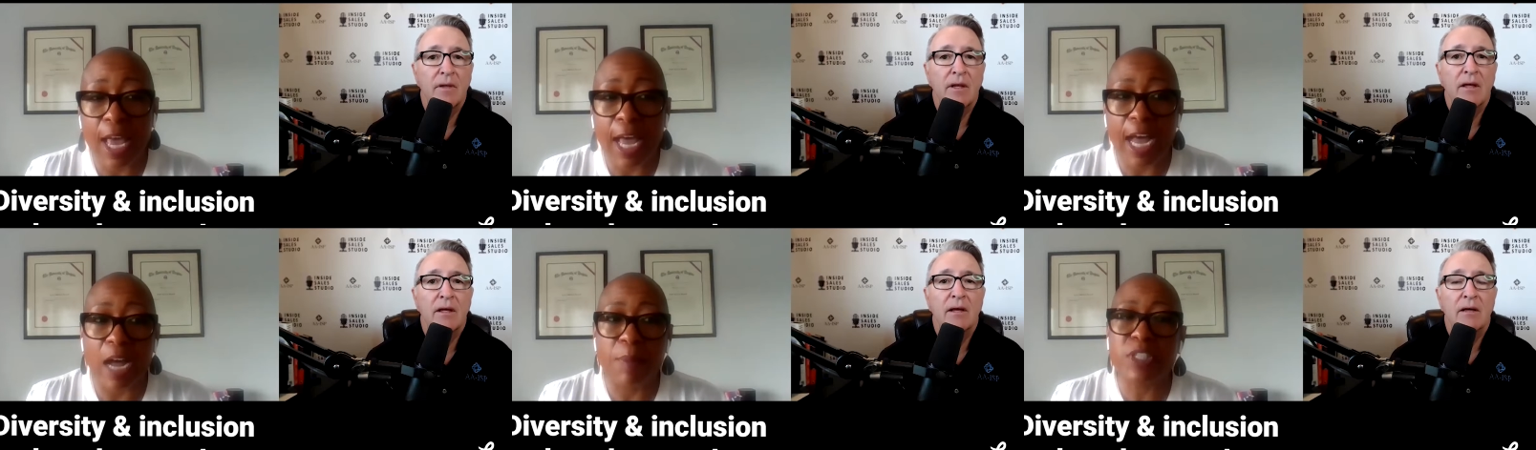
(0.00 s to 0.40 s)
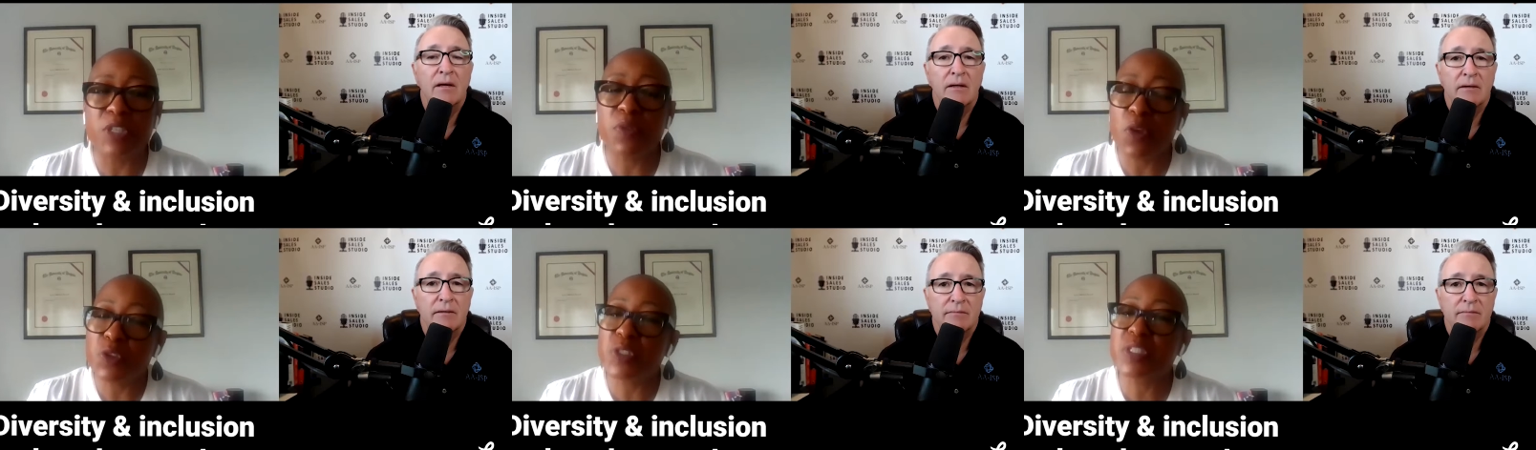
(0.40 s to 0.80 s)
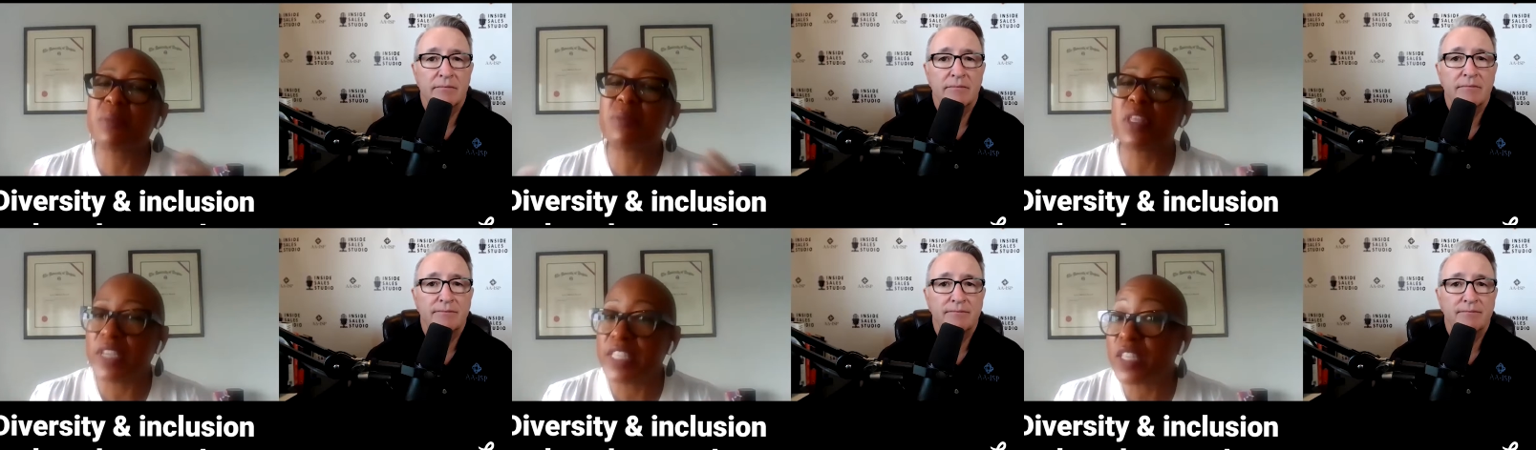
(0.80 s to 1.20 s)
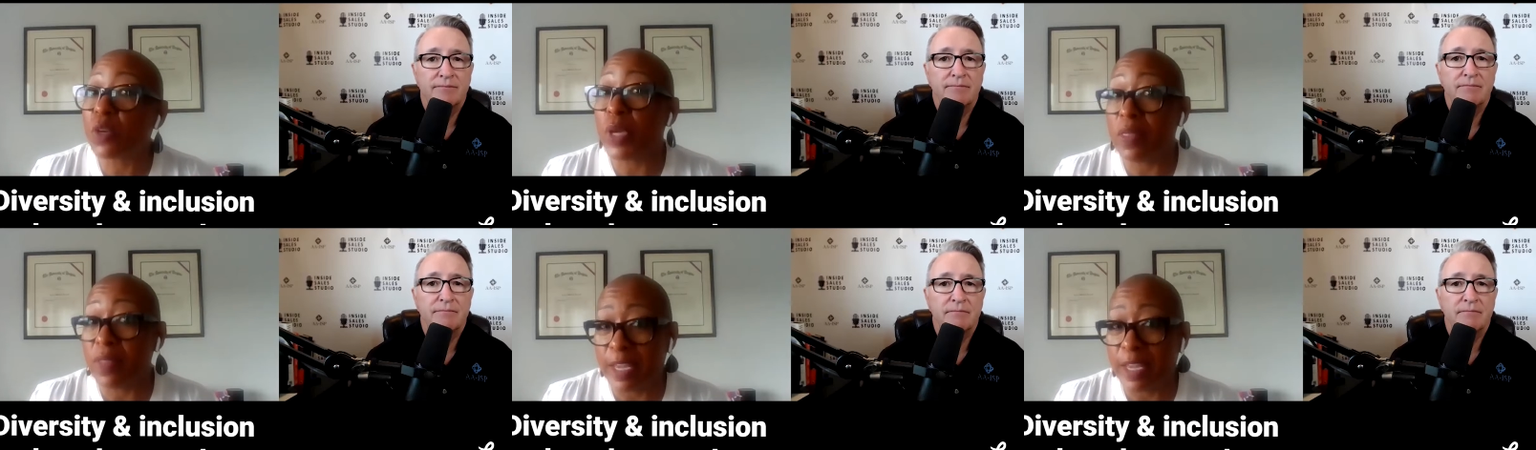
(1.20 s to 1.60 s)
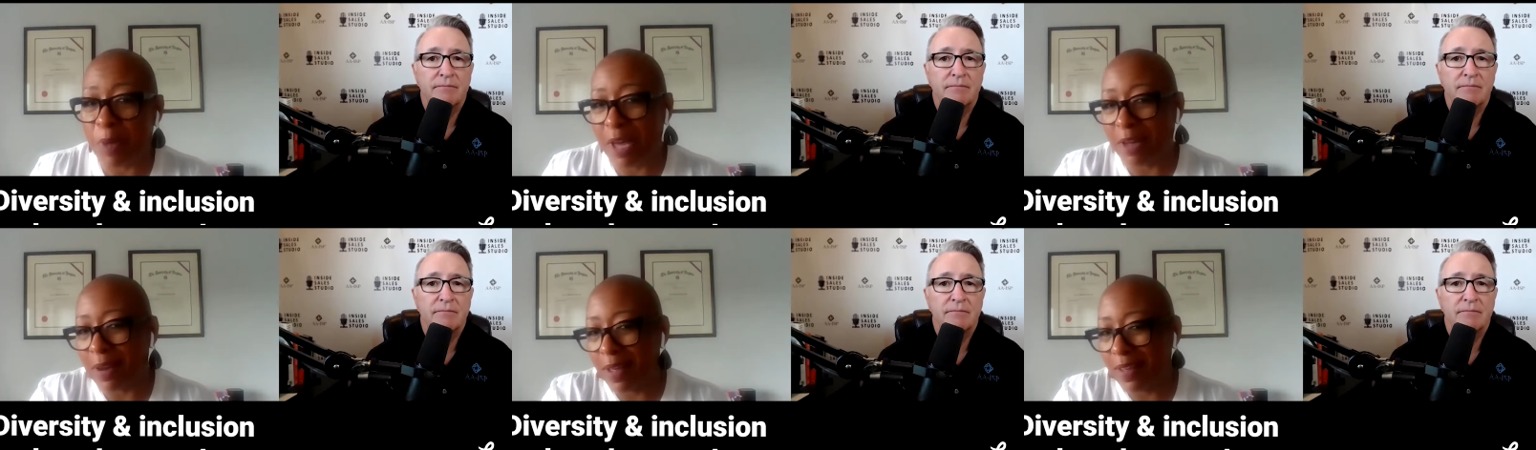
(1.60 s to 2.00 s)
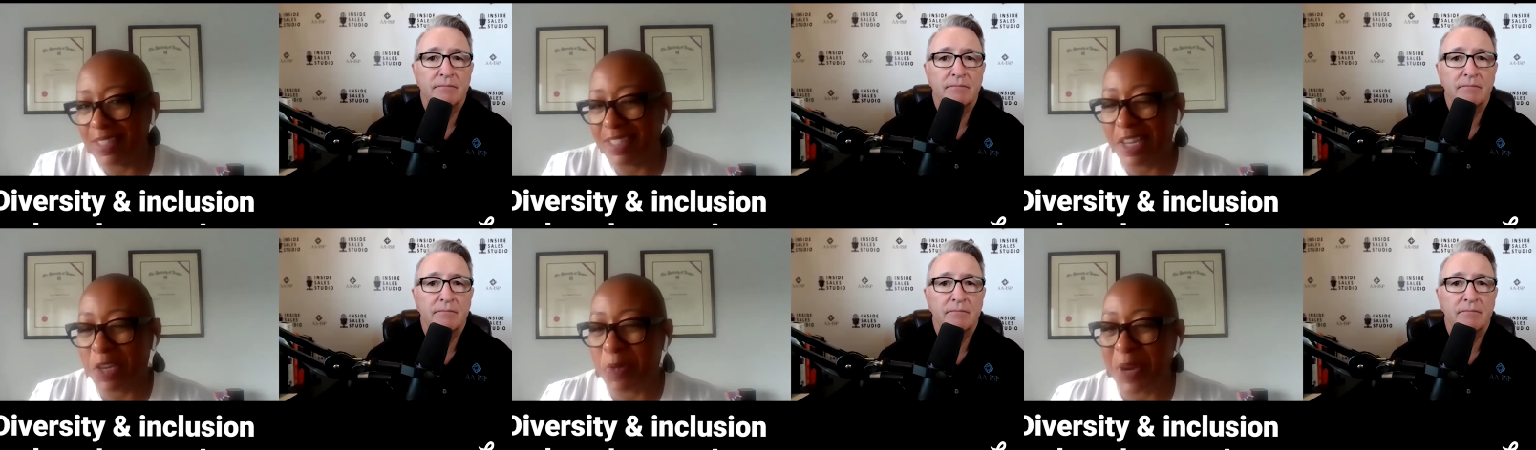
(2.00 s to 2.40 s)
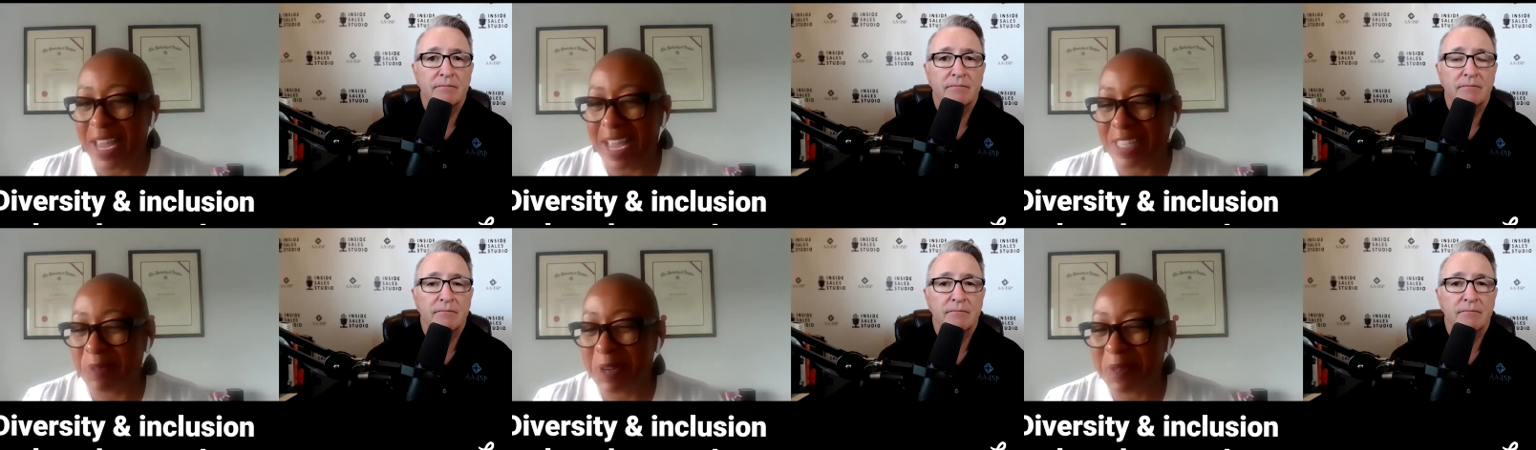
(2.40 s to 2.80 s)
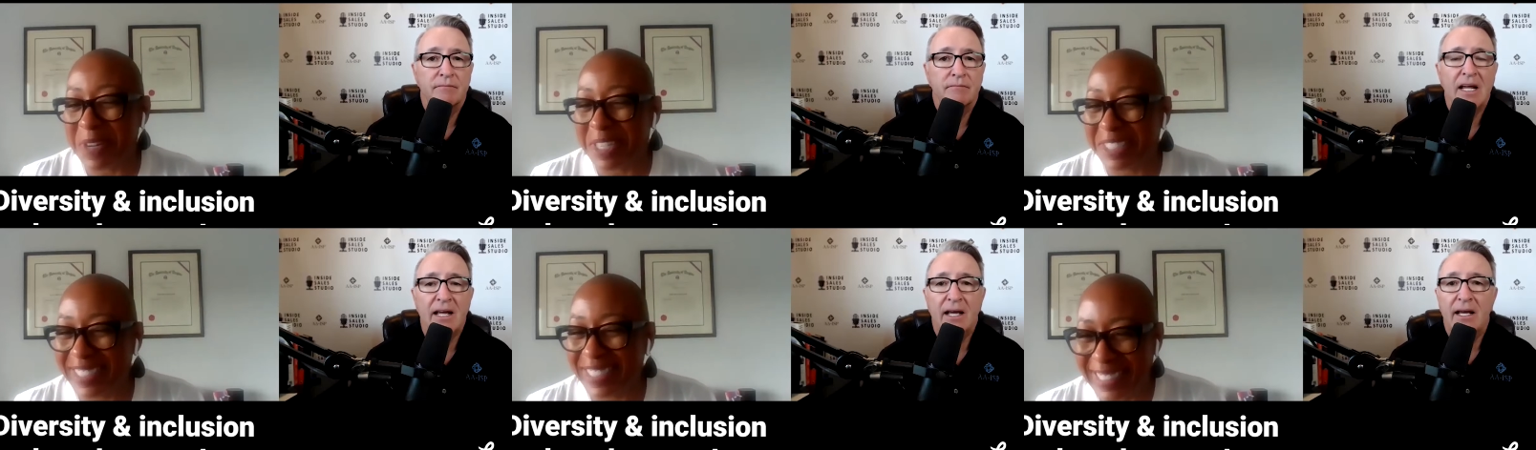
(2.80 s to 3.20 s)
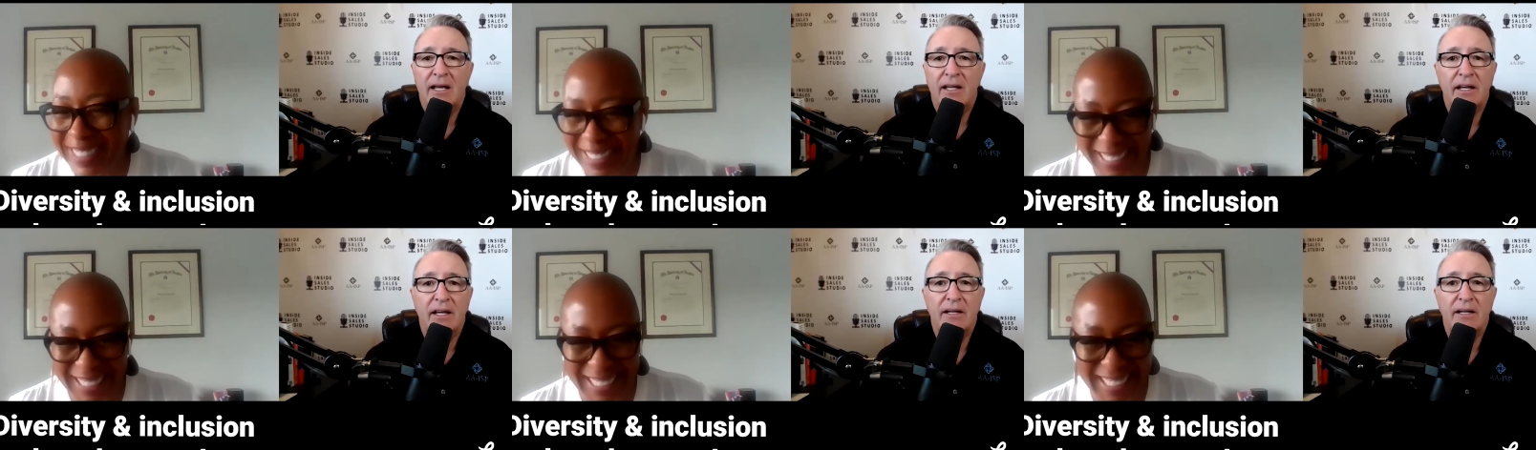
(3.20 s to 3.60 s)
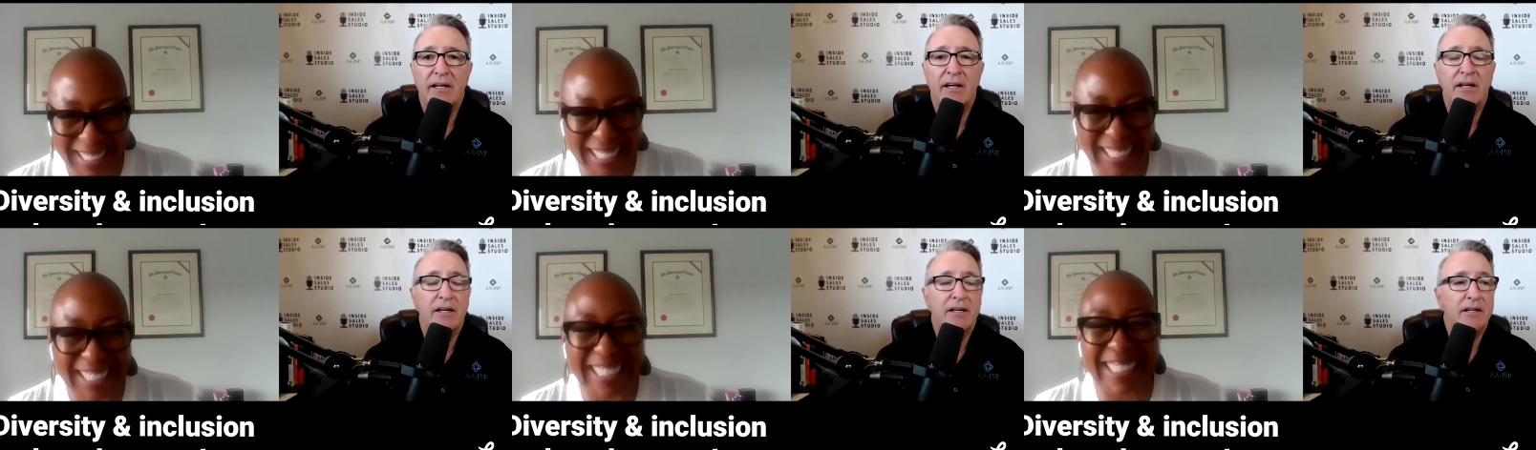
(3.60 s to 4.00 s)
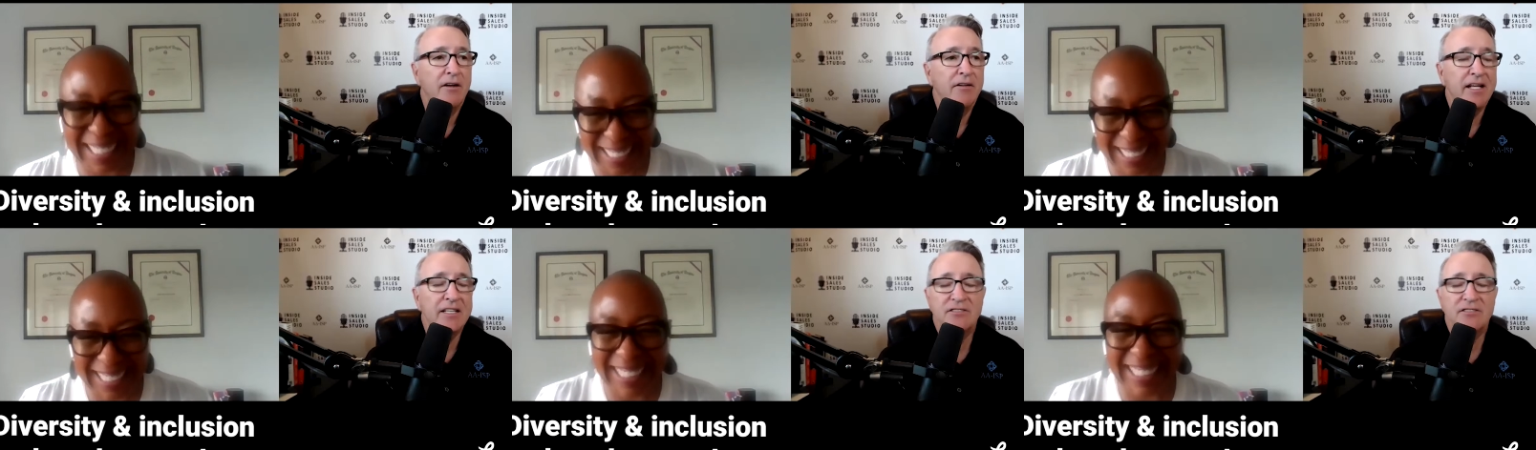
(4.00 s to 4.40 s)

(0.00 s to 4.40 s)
Speaker 1: Um, and so those are some of the things that we think about until you want to ask me a question.
Speaker 2: You, you, know, that's